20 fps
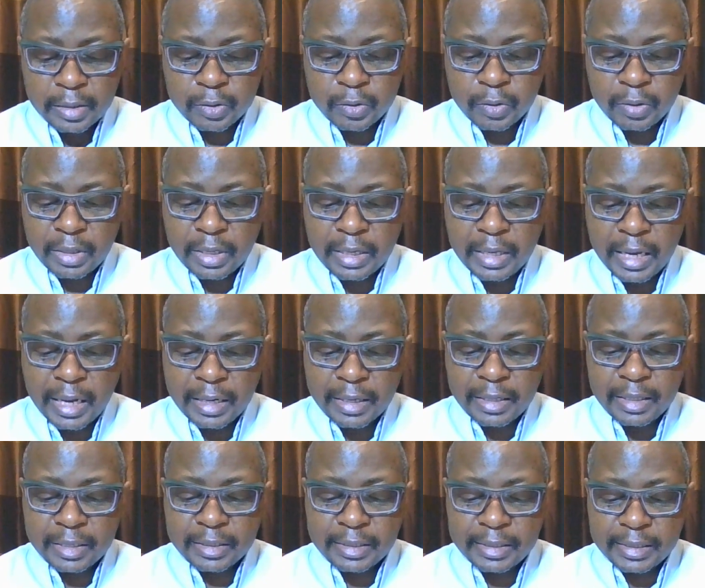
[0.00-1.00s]
So they
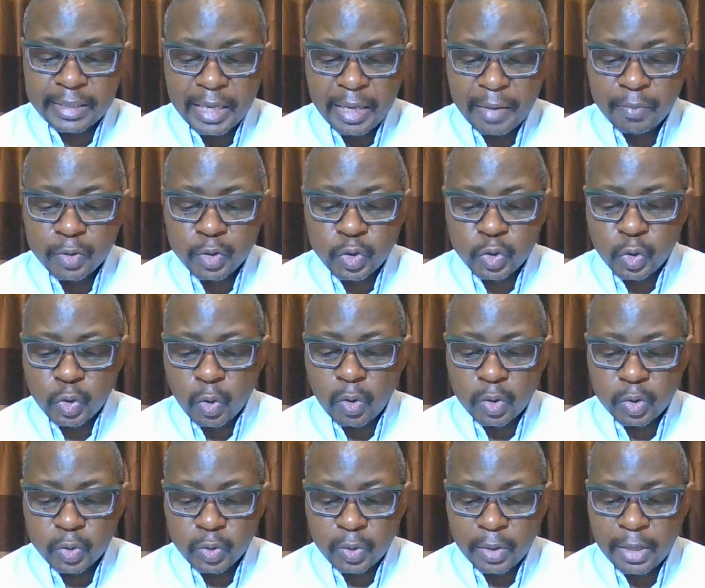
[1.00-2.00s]
had the same
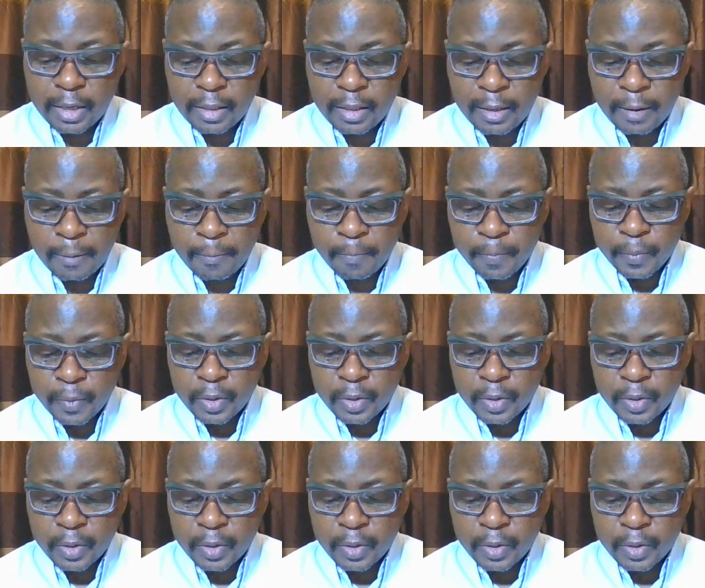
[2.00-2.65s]
soul together.